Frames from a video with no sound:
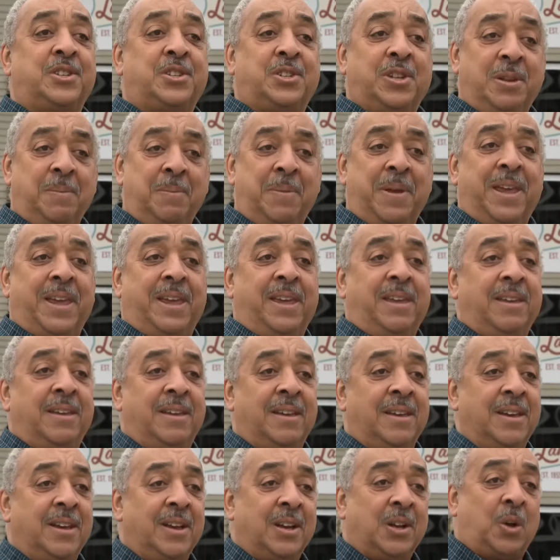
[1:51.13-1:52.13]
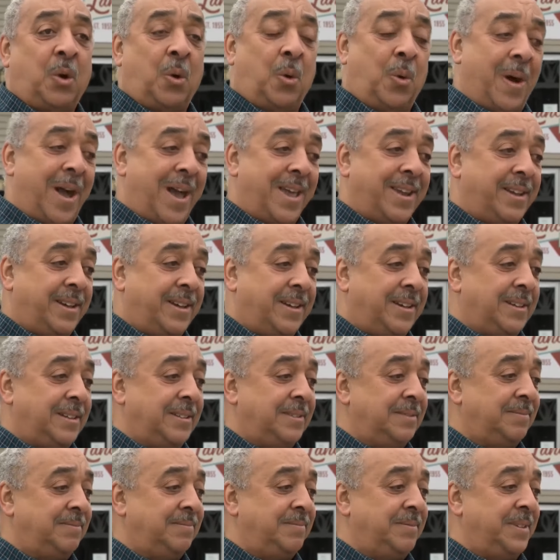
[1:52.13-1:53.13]
should be quite
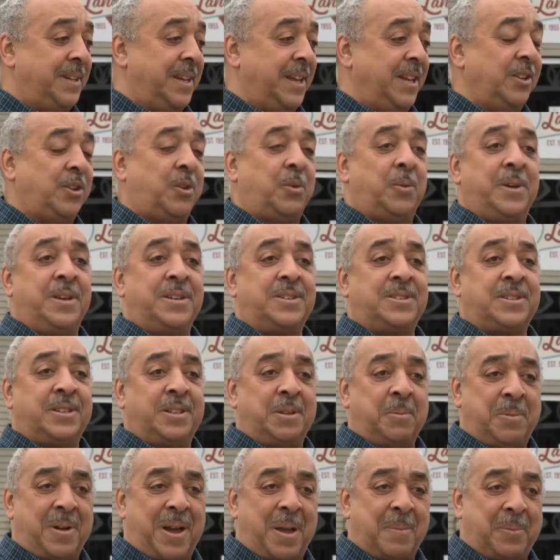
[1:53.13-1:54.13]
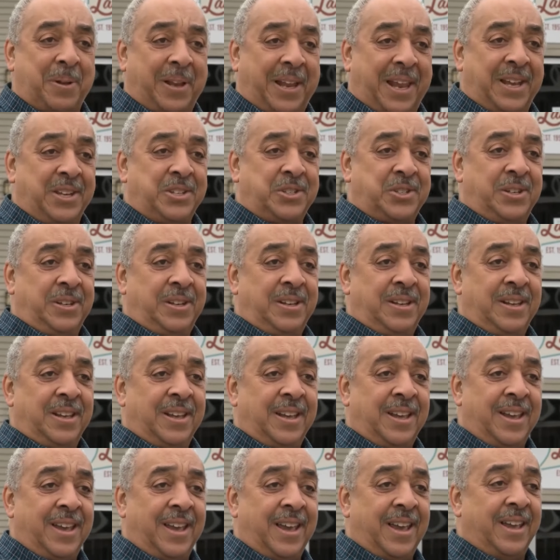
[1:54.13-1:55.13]
an increase in the population
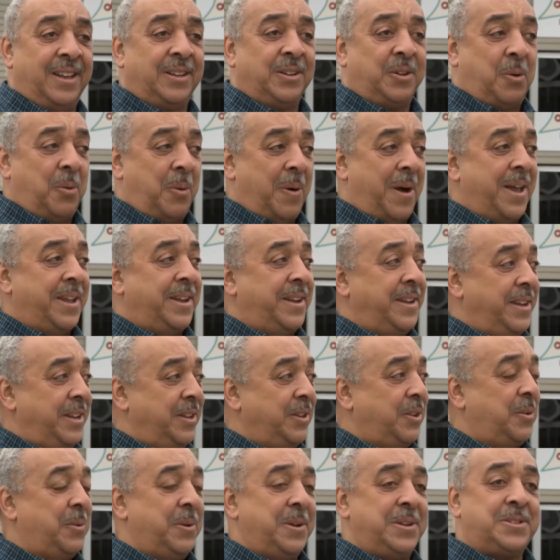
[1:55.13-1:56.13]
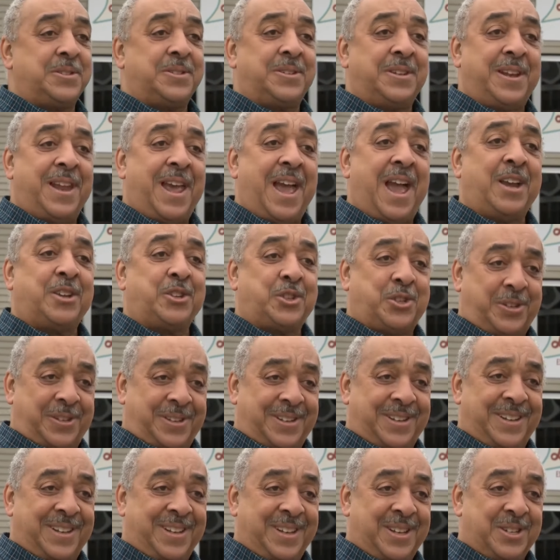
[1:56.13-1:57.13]
and quite an increase in action.
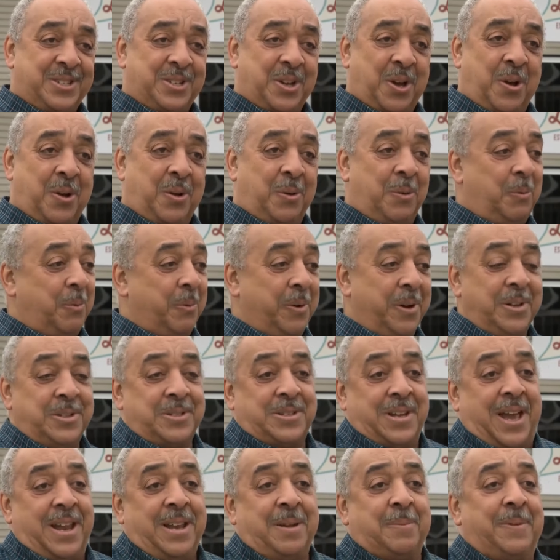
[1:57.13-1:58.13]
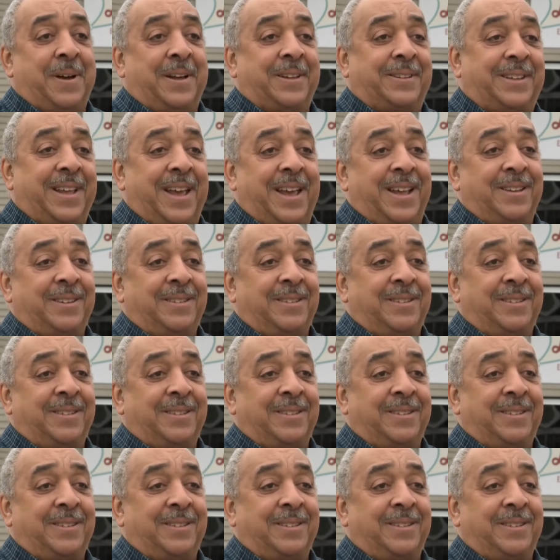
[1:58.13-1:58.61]
So we're excited about that.